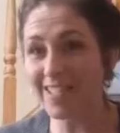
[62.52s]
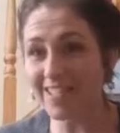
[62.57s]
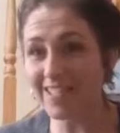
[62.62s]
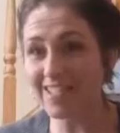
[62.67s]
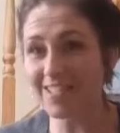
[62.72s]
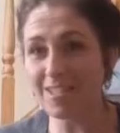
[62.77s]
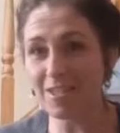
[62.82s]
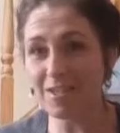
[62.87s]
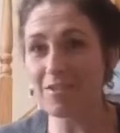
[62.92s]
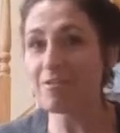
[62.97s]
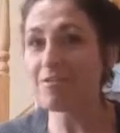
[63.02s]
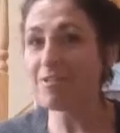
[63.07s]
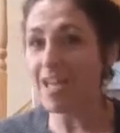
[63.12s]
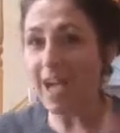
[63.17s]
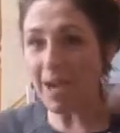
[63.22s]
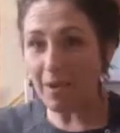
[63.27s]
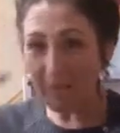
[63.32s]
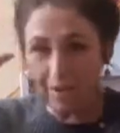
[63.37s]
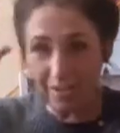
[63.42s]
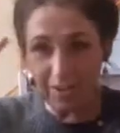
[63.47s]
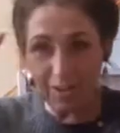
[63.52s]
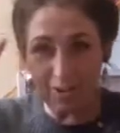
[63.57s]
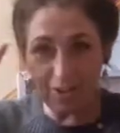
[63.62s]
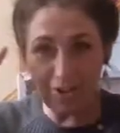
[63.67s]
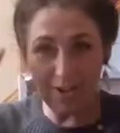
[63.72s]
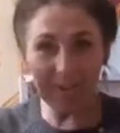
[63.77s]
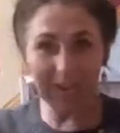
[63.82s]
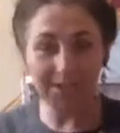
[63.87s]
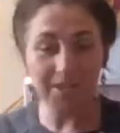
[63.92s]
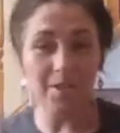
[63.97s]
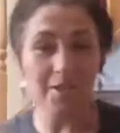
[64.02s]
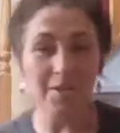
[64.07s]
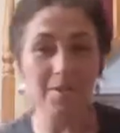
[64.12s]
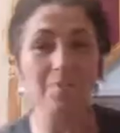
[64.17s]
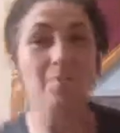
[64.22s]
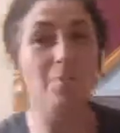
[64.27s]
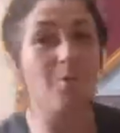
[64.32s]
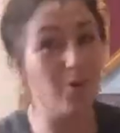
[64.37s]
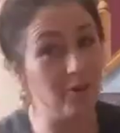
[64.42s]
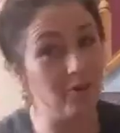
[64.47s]
excuse how I look.
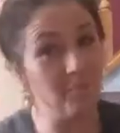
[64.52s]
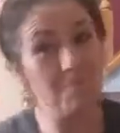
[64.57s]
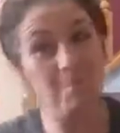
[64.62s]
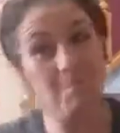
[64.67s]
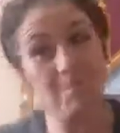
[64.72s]
But